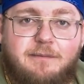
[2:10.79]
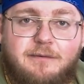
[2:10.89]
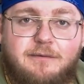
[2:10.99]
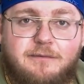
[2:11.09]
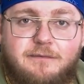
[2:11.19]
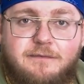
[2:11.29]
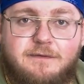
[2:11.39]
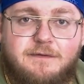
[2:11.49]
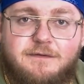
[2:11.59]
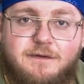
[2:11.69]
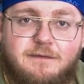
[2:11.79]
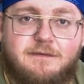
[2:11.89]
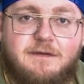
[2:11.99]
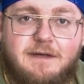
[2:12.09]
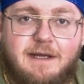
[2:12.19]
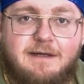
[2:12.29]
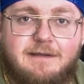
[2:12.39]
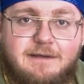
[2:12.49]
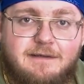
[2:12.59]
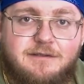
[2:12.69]
proof to service
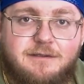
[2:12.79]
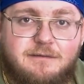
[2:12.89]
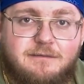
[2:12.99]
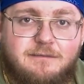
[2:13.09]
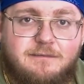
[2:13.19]
connect the issue,